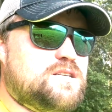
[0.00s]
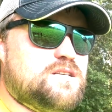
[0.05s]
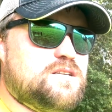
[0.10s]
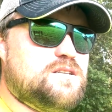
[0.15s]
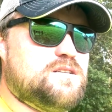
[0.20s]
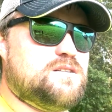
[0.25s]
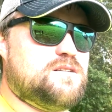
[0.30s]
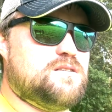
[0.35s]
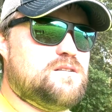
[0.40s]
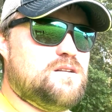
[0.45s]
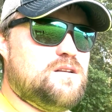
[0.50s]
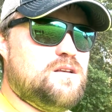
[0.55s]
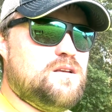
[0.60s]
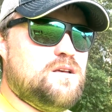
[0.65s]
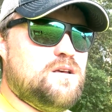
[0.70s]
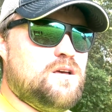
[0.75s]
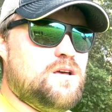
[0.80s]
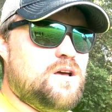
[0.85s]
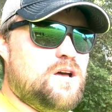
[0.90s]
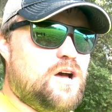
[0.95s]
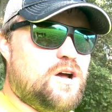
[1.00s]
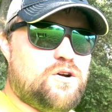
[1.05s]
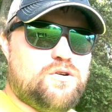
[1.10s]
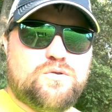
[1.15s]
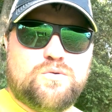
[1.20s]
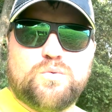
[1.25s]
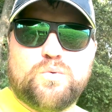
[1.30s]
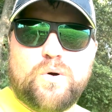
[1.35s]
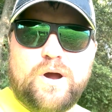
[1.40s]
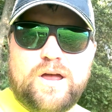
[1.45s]
is a
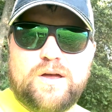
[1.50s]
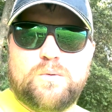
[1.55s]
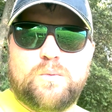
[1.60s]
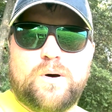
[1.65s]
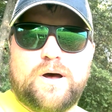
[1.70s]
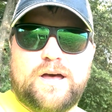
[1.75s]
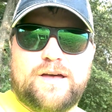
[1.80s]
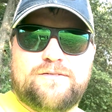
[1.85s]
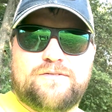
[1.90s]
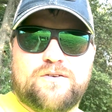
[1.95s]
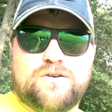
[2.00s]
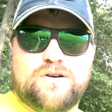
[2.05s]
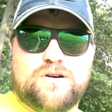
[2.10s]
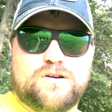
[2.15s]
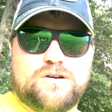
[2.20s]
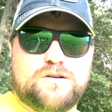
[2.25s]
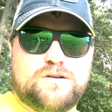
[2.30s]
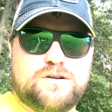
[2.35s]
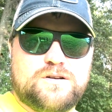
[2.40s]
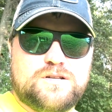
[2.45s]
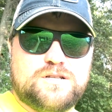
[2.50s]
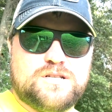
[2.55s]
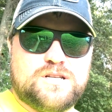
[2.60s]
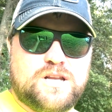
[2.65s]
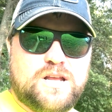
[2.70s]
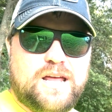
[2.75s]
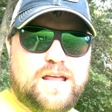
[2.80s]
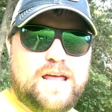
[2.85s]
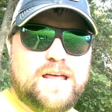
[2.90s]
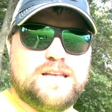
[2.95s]
great way to
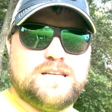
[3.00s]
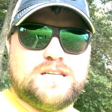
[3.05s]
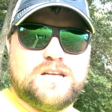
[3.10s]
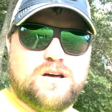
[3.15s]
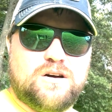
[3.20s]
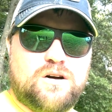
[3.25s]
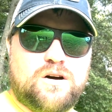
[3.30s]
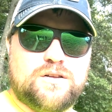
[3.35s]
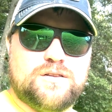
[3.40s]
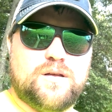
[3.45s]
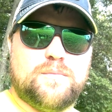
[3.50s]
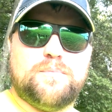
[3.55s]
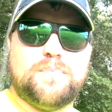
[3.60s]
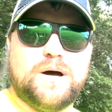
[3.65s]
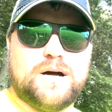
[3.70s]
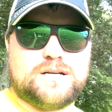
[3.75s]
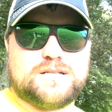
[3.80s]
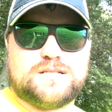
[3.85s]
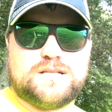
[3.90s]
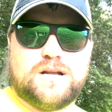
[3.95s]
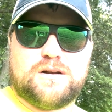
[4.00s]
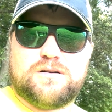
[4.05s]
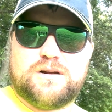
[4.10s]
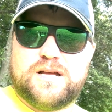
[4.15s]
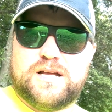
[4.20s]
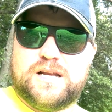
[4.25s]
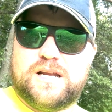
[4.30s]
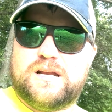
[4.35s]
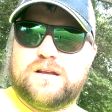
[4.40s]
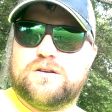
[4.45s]
get intel on the bucks that are
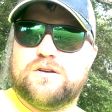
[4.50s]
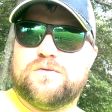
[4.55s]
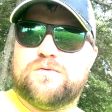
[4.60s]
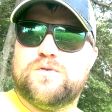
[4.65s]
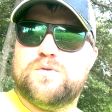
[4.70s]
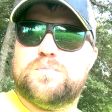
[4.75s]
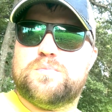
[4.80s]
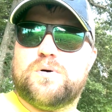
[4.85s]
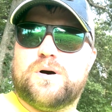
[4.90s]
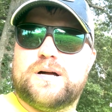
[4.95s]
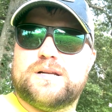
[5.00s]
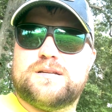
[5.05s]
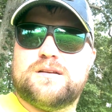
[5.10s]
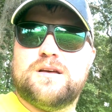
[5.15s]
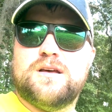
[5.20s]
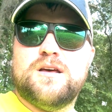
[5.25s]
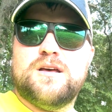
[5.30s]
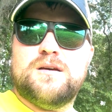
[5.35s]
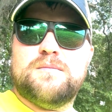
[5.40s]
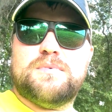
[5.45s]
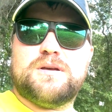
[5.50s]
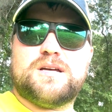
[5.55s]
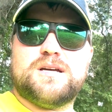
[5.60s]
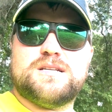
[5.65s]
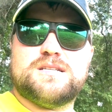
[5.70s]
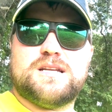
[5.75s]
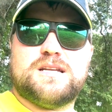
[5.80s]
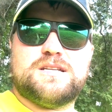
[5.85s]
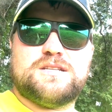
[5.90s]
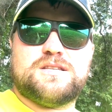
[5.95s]
hitting your food plot,
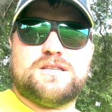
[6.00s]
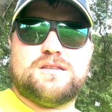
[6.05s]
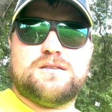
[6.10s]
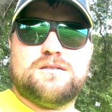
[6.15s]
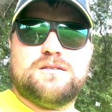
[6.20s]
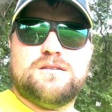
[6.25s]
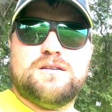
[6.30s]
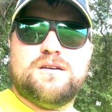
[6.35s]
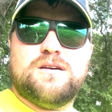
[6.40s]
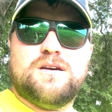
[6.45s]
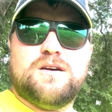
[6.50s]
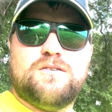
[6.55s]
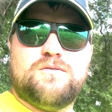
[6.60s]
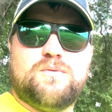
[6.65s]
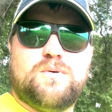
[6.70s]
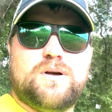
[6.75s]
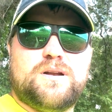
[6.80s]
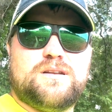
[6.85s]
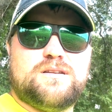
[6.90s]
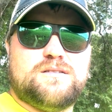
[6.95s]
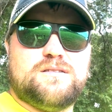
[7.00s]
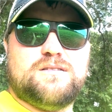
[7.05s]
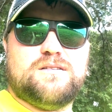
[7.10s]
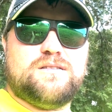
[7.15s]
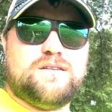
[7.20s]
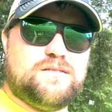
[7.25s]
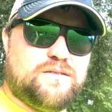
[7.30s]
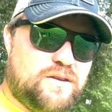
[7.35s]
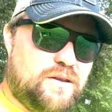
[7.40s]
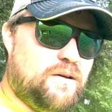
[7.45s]
because what
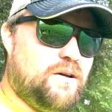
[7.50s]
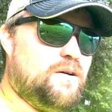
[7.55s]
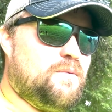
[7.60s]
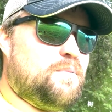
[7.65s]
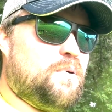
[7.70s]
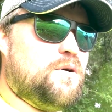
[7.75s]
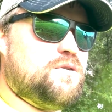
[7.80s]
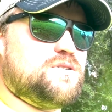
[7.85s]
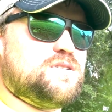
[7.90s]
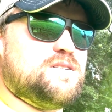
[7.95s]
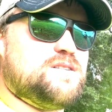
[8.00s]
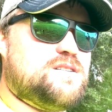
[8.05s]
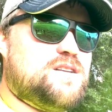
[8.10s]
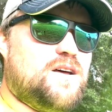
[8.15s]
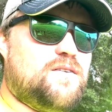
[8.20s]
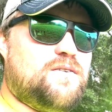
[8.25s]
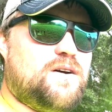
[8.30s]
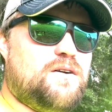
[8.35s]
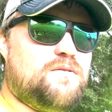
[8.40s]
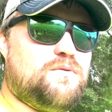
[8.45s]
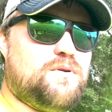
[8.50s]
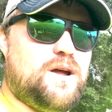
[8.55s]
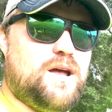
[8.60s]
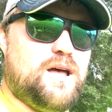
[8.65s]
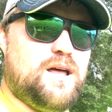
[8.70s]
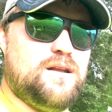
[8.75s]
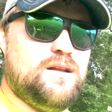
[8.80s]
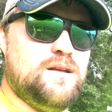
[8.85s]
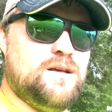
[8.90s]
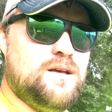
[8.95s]
the posts and stuff I've
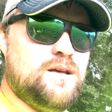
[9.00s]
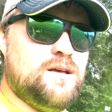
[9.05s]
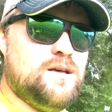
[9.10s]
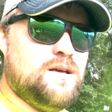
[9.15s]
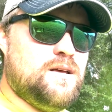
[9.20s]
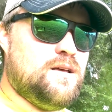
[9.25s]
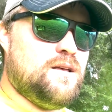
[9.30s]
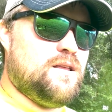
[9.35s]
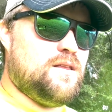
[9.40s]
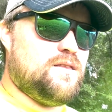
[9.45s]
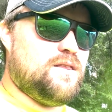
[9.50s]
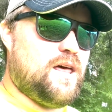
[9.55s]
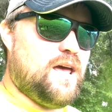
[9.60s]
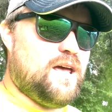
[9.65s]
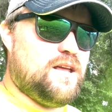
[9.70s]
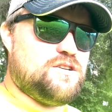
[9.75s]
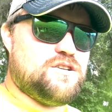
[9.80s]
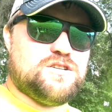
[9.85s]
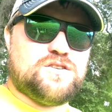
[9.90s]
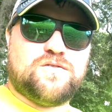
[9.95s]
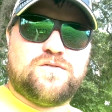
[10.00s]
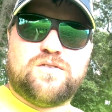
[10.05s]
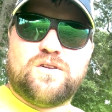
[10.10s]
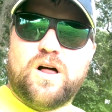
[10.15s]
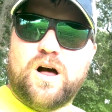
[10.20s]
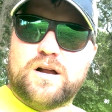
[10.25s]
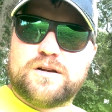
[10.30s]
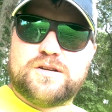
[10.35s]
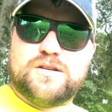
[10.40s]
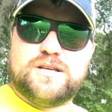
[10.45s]
read, they just
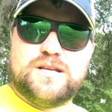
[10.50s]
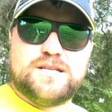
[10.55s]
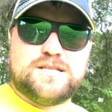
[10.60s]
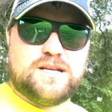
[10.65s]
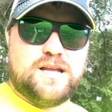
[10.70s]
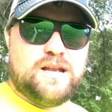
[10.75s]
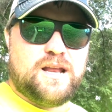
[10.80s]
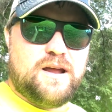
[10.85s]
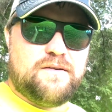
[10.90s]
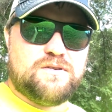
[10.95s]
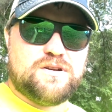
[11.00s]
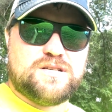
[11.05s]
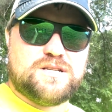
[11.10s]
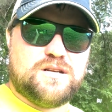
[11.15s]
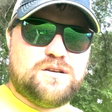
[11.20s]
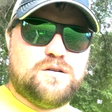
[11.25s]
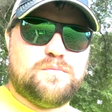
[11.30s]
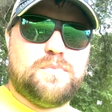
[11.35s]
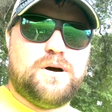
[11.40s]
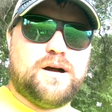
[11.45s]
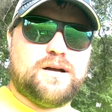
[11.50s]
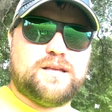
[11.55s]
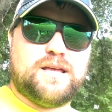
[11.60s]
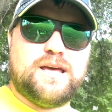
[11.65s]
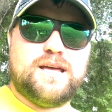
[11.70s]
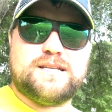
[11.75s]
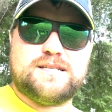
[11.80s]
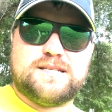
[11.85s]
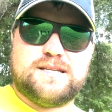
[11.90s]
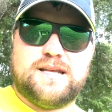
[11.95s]
flock to this and every single buck
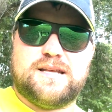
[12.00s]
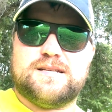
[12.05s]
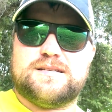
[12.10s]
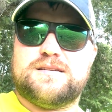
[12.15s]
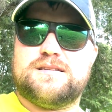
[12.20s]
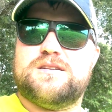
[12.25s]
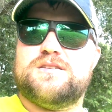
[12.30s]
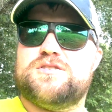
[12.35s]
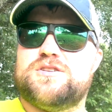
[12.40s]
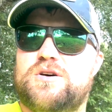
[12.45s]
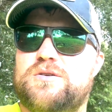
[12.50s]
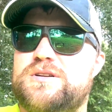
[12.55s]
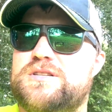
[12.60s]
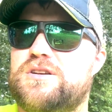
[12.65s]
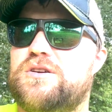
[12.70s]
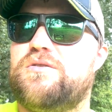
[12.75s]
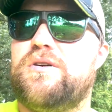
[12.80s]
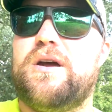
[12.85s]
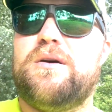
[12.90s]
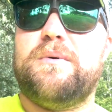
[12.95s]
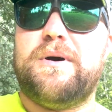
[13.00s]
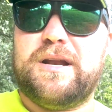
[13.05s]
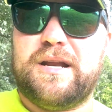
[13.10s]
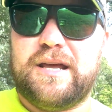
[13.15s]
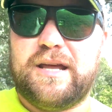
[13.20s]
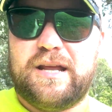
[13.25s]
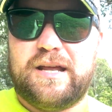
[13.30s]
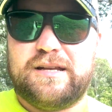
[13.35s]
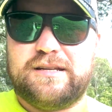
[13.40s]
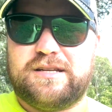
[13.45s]
hits this. So it's a great way to
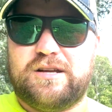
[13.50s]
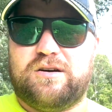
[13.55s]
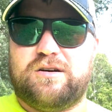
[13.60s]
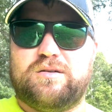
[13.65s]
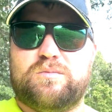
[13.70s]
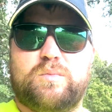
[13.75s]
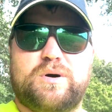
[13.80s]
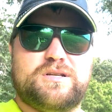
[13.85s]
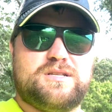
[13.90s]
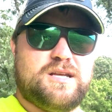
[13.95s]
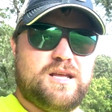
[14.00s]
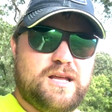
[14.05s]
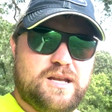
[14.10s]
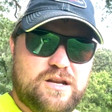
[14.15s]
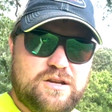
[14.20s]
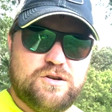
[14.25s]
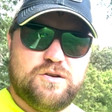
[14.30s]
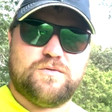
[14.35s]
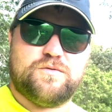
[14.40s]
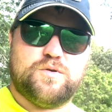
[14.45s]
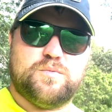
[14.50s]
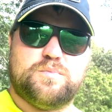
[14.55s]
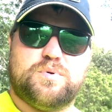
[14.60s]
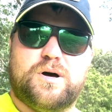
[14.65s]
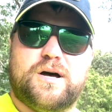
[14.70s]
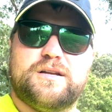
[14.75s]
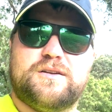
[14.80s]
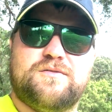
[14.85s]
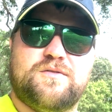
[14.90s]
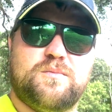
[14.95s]
get intel on what's hitting your food
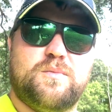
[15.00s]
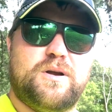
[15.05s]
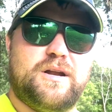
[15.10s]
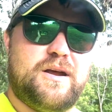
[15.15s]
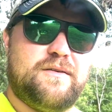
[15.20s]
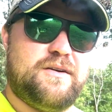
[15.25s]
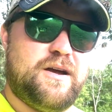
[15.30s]
plot from what I've